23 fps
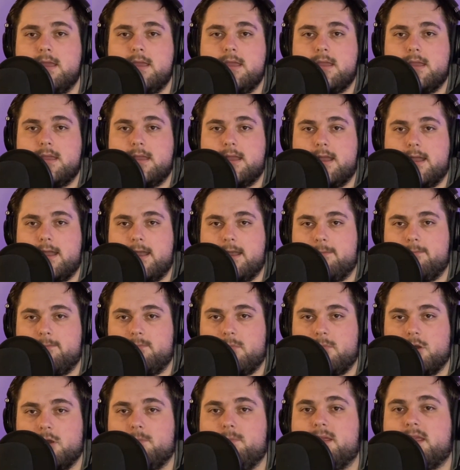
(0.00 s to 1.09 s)

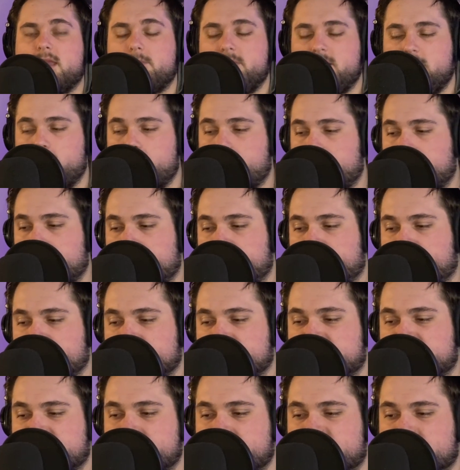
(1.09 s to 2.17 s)
are becoming one of the
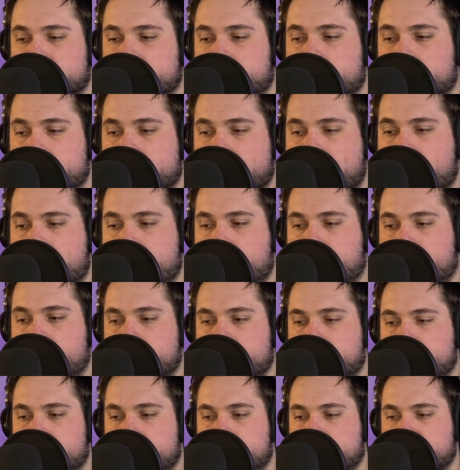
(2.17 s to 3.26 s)
first teams to allow
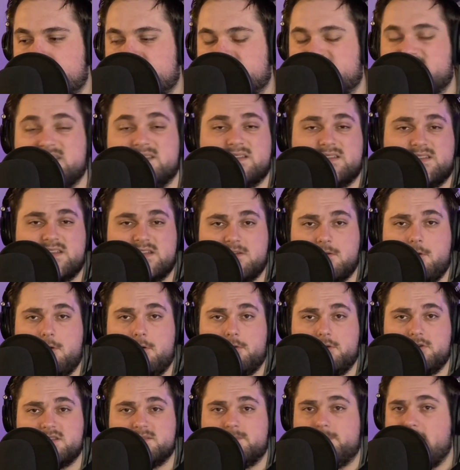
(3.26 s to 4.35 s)
season ticket
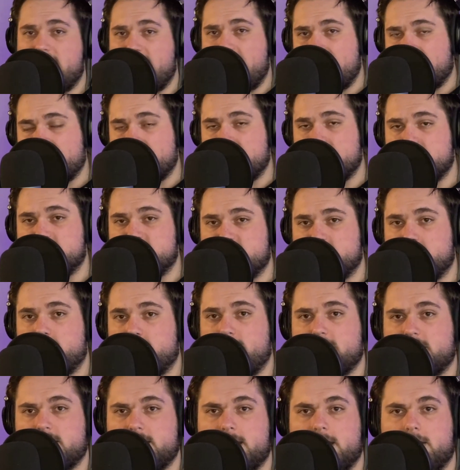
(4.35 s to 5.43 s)
holders back into
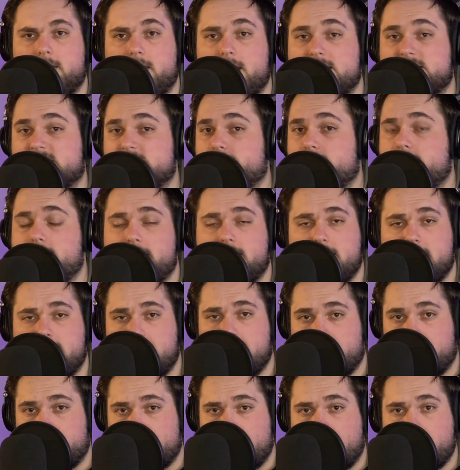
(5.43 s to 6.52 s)
American Airlines Arena
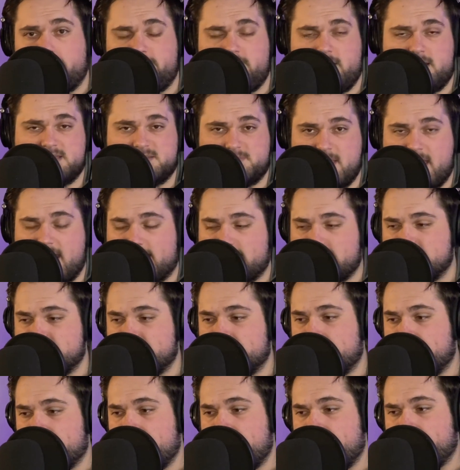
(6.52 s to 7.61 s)
and allow fans back
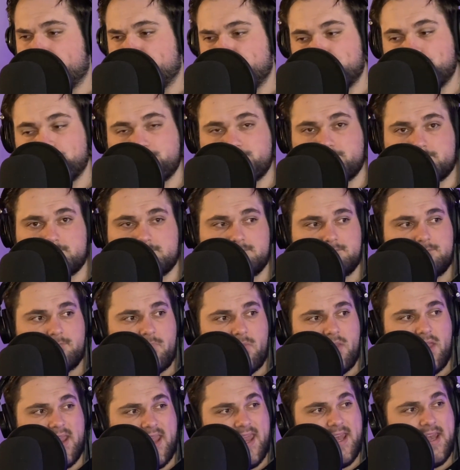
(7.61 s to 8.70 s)
into the game.
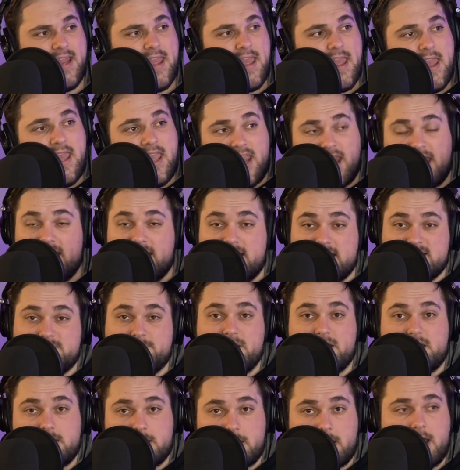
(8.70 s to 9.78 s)
And it is
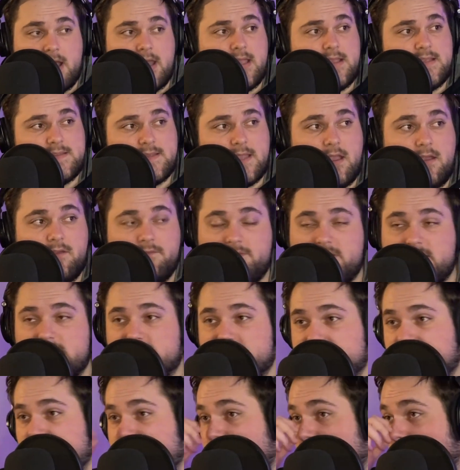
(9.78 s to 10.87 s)
because of the
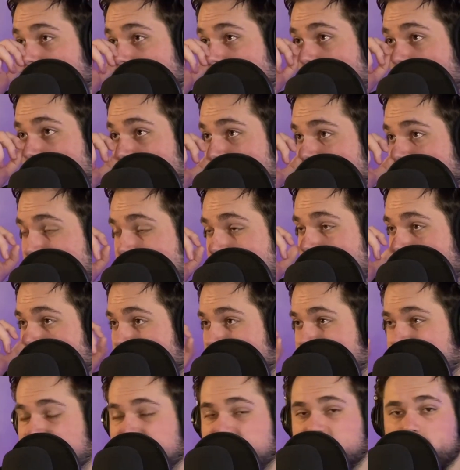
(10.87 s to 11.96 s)
sniffing dogs, and
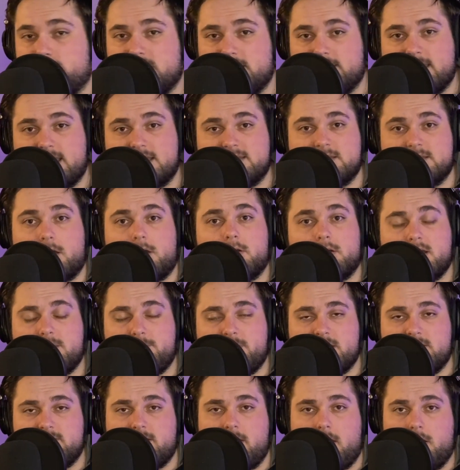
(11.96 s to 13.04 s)
this is something that's already
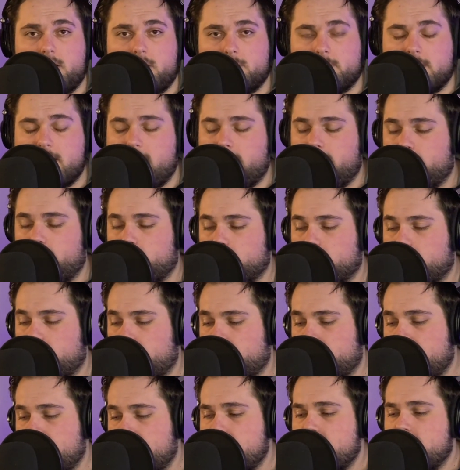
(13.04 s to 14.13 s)
been done around the
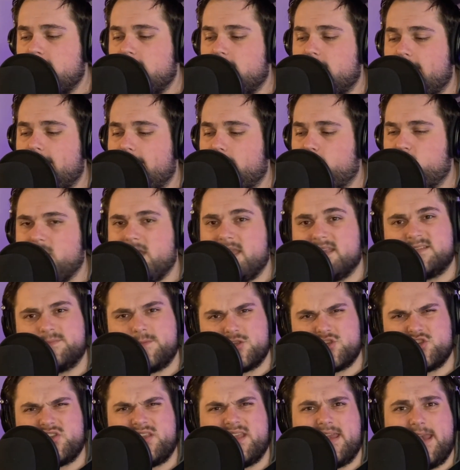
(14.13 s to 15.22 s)
world,
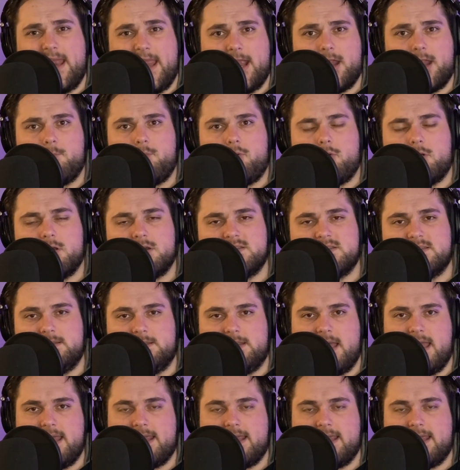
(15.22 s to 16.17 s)
especially at airports like